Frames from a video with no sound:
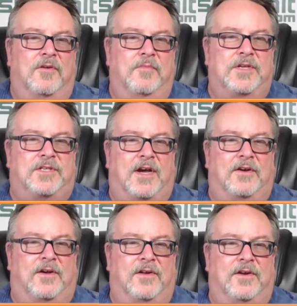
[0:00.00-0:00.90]
Missed
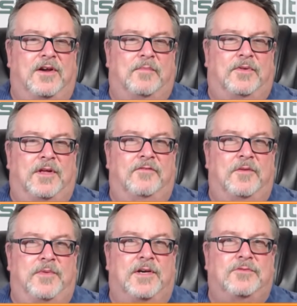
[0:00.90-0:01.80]
out on a couple of
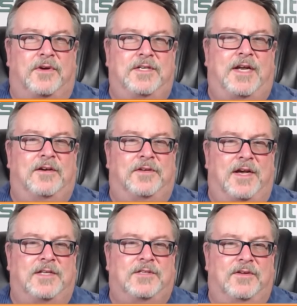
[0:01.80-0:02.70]
uh, picks where he tailed
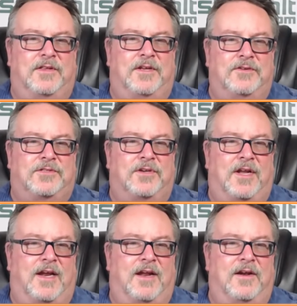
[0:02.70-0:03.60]
us, the Houston
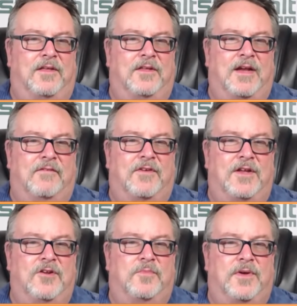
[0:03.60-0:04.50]
and the
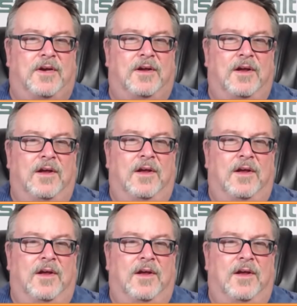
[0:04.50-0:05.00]
FAU pick.